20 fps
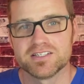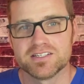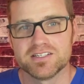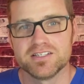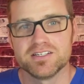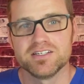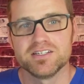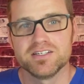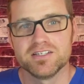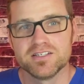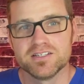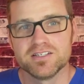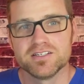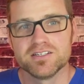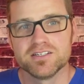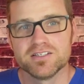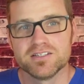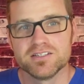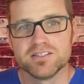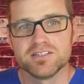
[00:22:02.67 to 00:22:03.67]

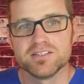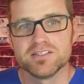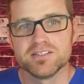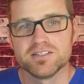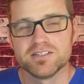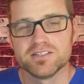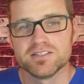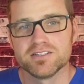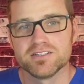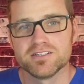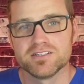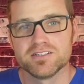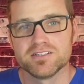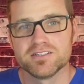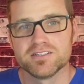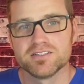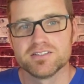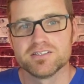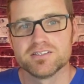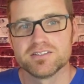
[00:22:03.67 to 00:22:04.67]

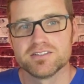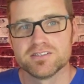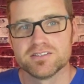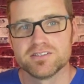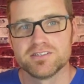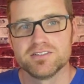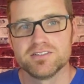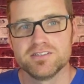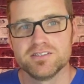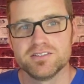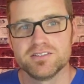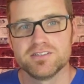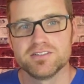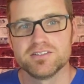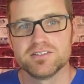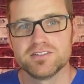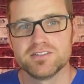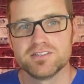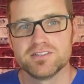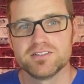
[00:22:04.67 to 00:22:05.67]

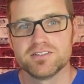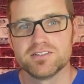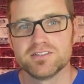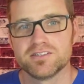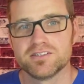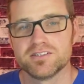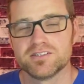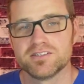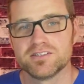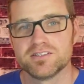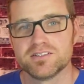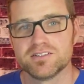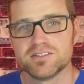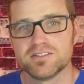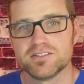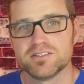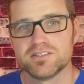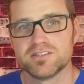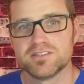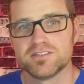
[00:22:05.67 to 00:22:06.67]

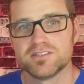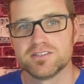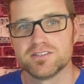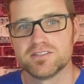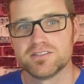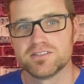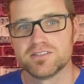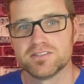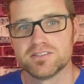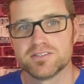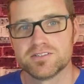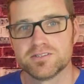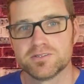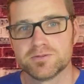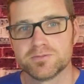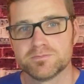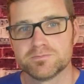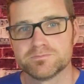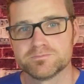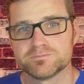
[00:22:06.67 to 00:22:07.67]

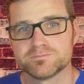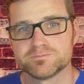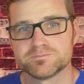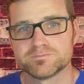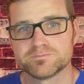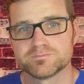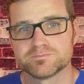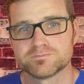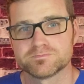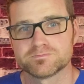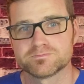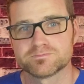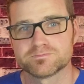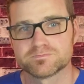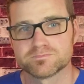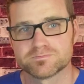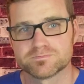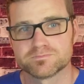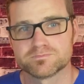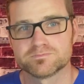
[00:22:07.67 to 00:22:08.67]

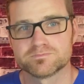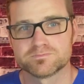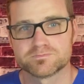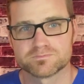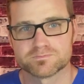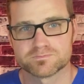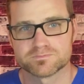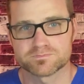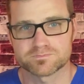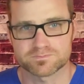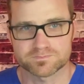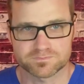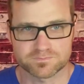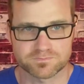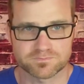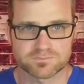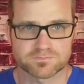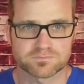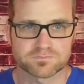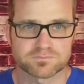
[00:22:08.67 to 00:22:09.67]

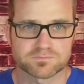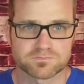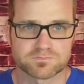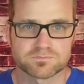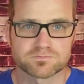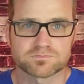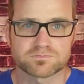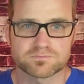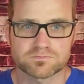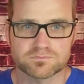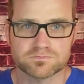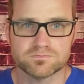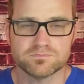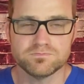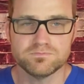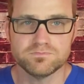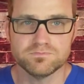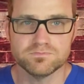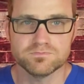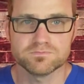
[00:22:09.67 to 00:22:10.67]
This person isn't speaking.